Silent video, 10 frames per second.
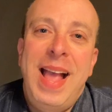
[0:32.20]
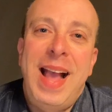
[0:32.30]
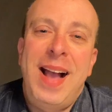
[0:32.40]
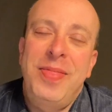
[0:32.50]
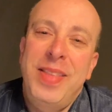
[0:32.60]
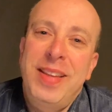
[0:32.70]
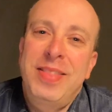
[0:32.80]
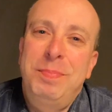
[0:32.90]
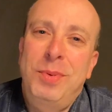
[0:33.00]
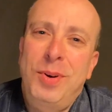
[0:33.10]
And then
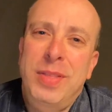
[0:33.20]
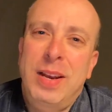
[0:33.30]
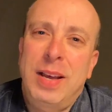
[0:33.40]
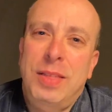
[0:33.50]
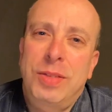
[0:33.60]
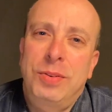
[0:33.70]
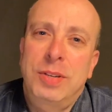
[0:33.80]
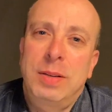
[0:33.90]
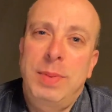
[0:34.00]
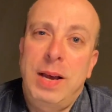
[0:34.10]
the more that I
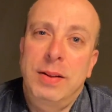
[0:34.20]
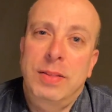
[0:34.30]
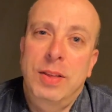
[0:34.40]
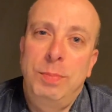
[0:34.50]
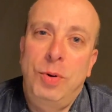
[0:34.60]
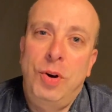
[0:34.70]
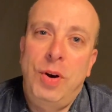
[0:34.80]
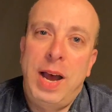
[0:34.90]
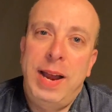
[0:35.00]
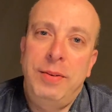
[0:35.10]
thought about it, the
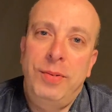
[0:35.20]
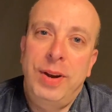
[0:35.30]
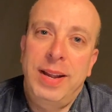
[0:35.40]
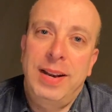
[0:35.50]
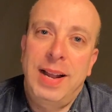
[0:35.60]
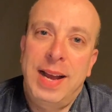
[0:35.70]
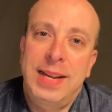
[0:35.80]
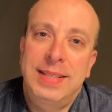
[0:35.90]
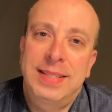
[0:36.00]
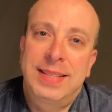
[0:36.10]
more I
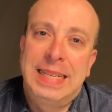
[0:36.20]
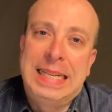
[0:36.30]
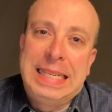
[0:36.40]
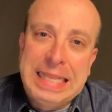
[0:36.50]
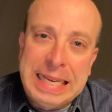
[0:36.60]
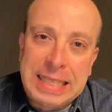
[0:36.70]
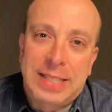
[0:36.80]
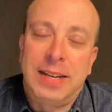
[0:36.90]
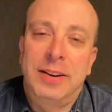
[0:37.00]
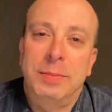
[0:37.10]
realized
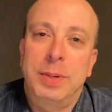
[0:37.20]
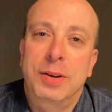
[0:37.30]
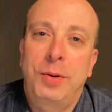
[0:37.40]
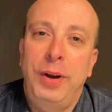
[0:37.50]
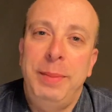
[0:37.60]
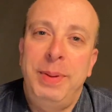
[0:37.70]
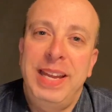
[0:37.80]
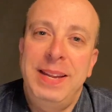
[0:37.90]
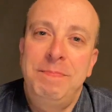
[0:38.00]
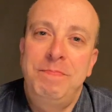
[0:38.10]
it's a little bit
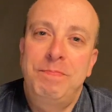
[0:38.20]
creepy,